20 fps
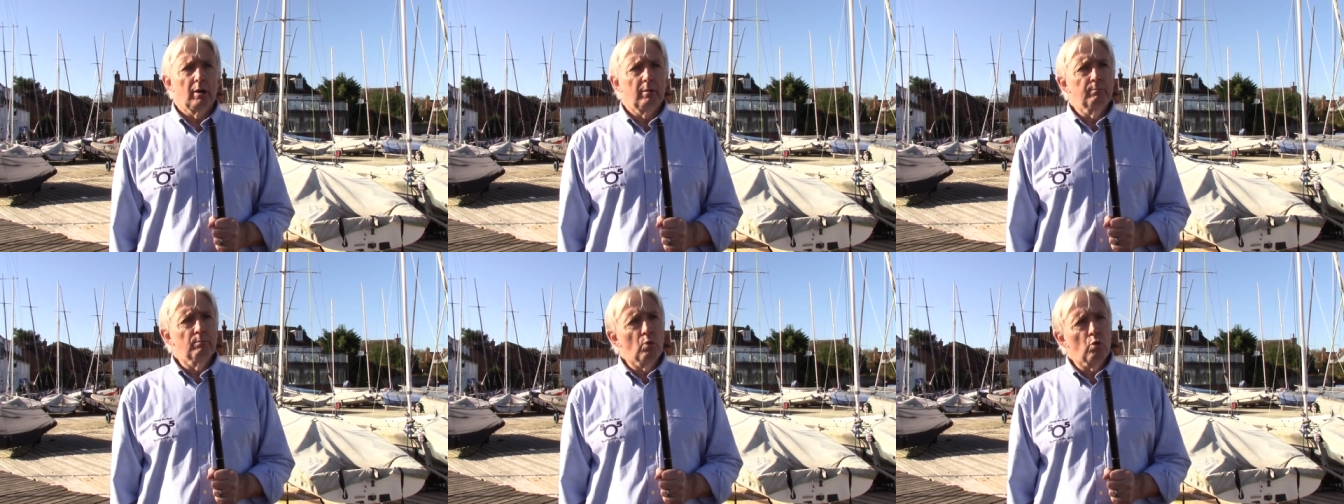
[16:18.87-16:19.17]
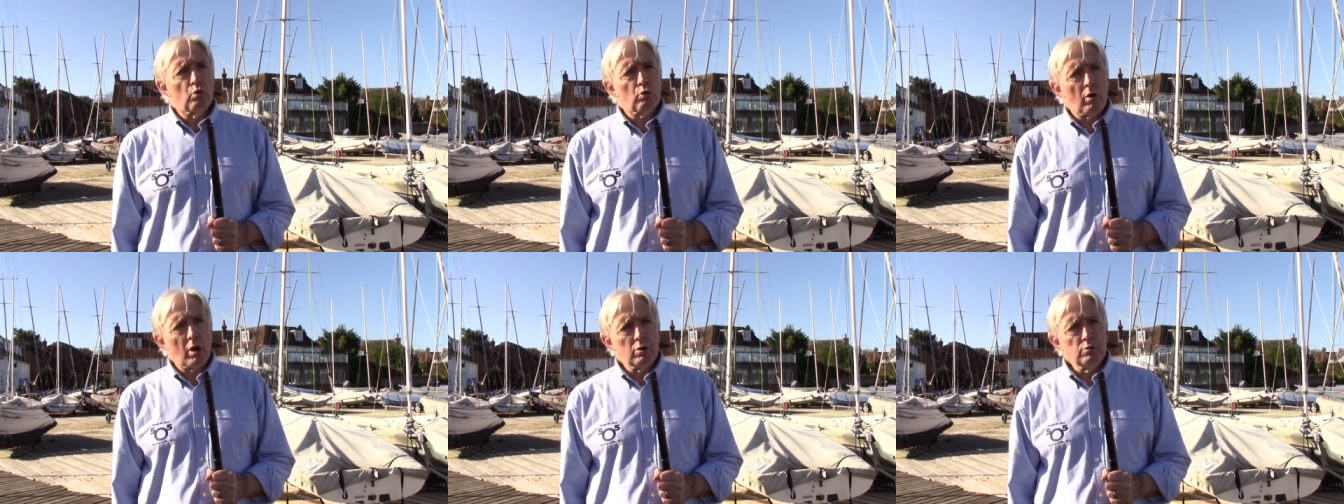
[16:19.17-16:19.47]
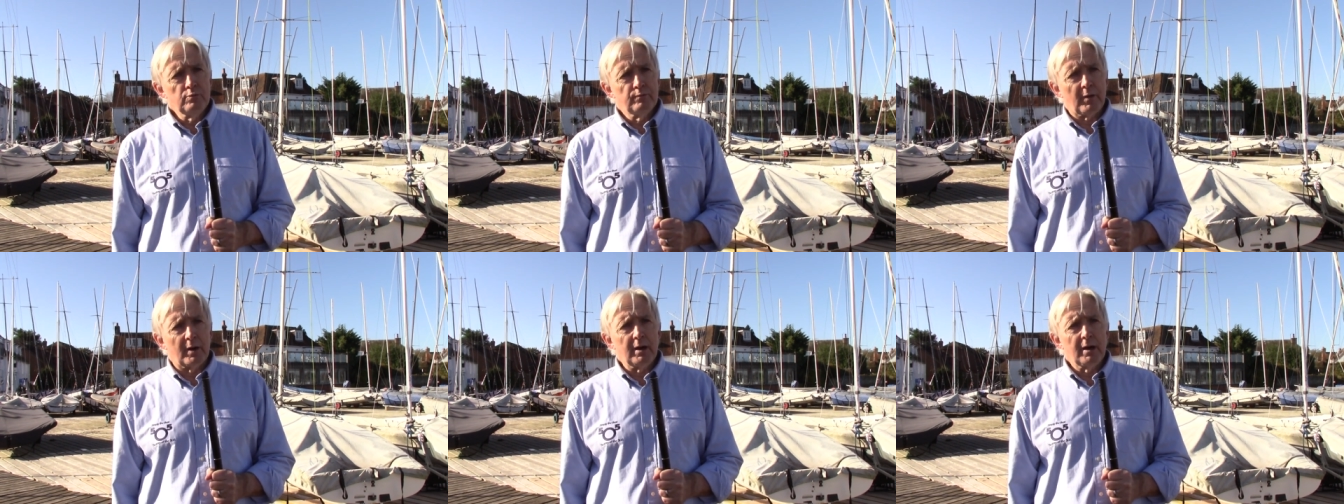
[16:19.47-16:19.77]

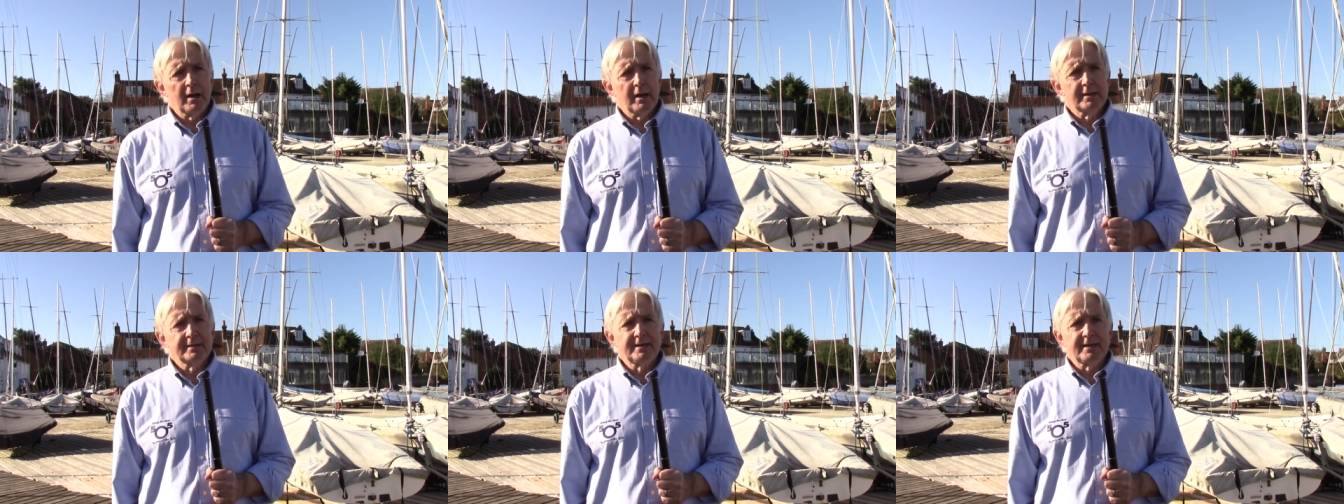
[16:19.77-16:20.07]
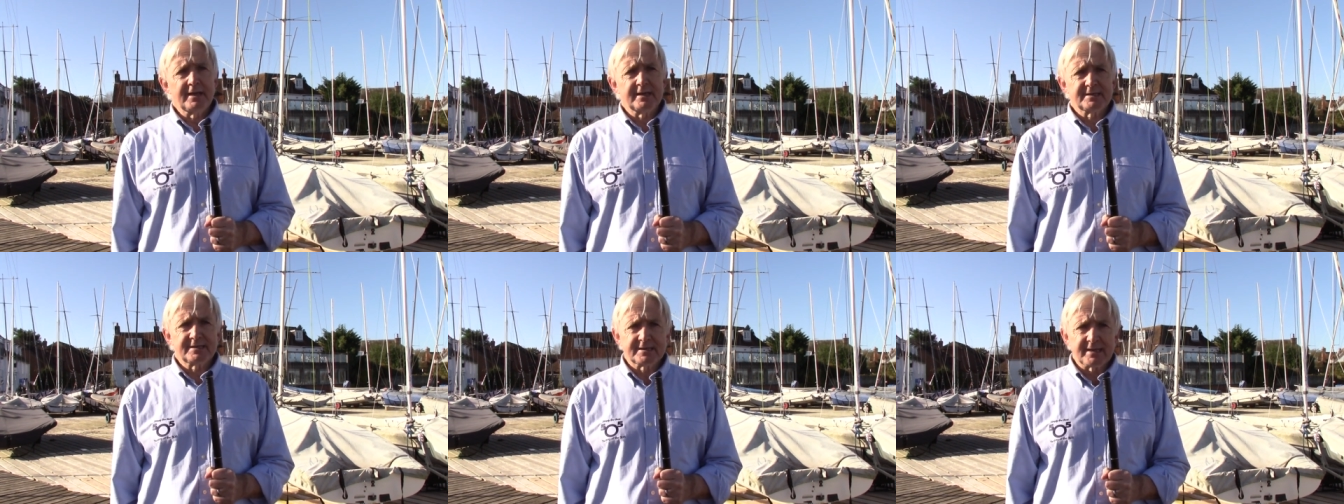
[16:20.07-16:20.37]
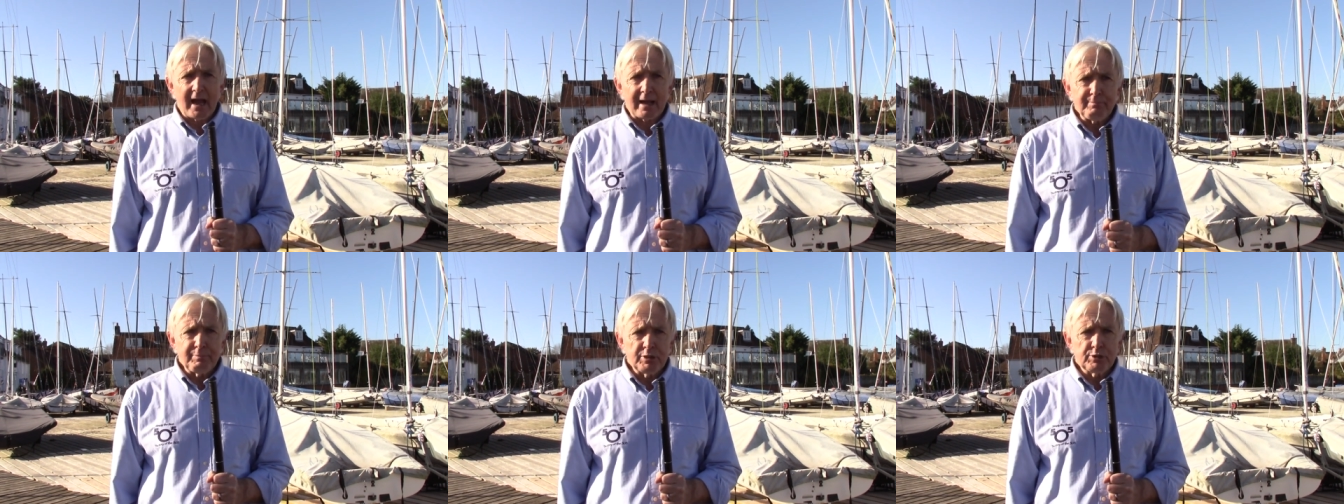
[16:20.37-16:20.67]
Moreover, the
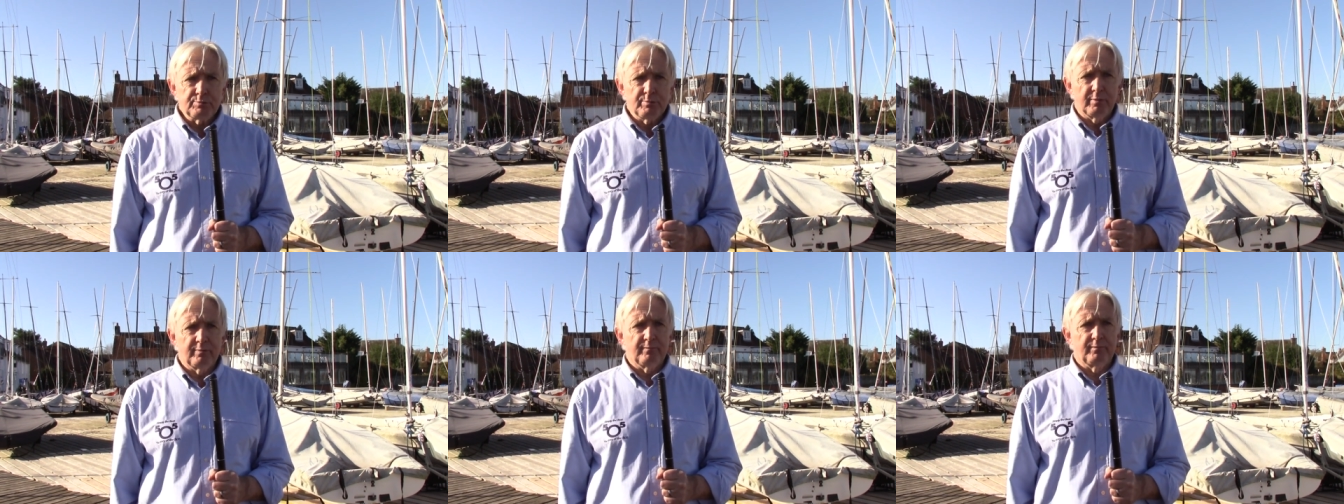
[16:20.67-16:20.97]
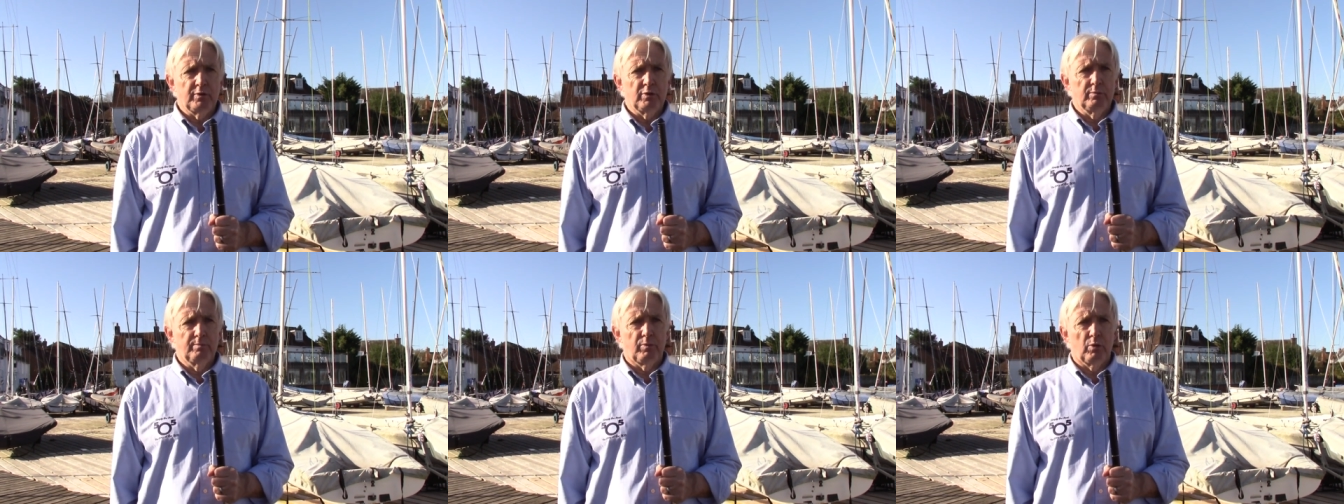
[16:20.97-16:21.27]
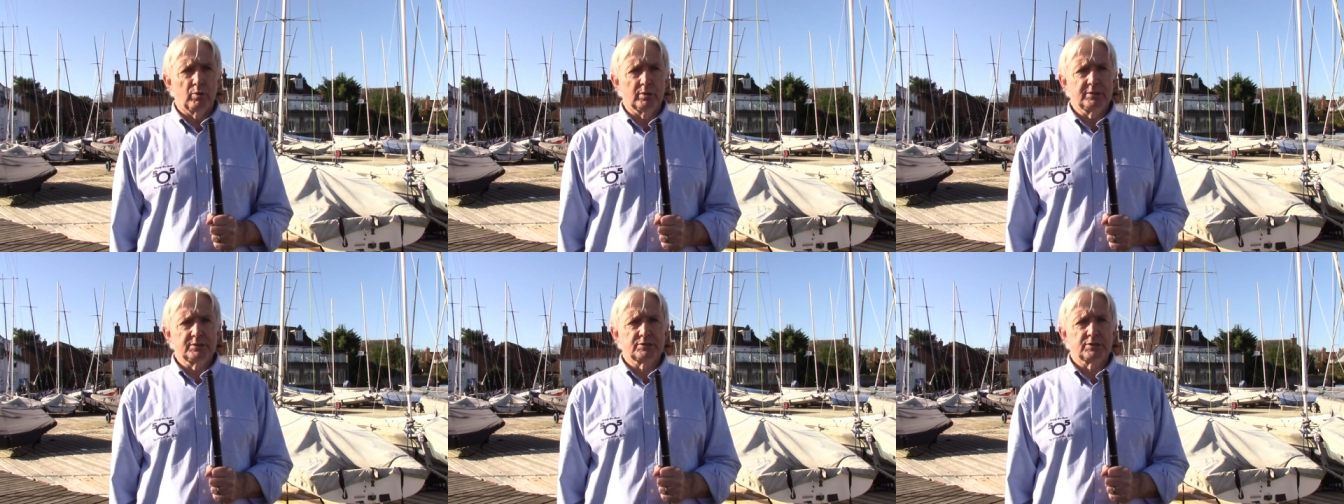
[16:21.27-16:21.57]
establishment
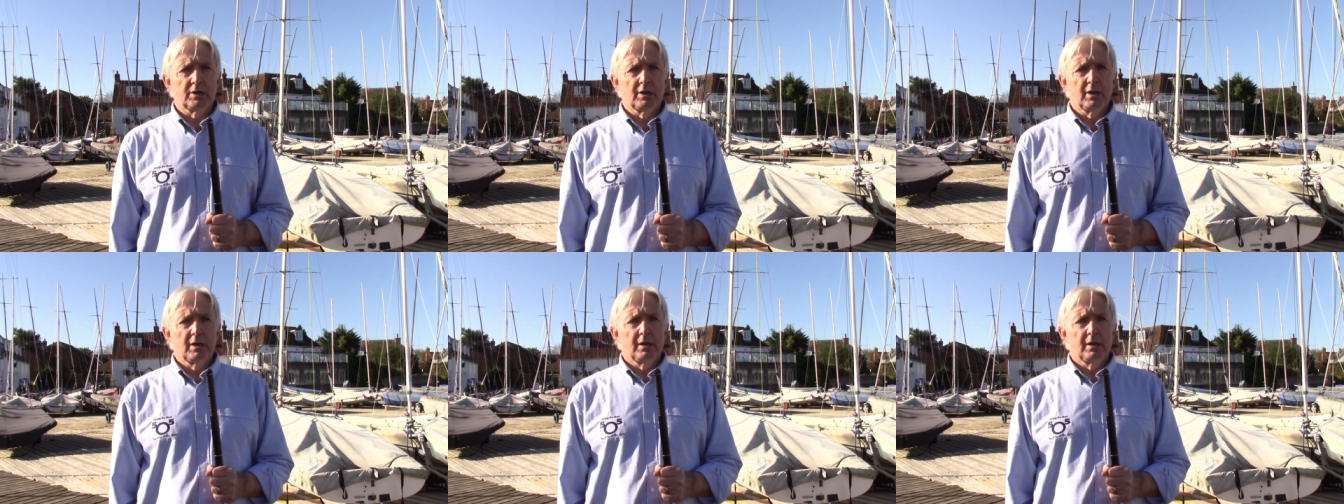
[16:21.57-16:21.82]
viewpoint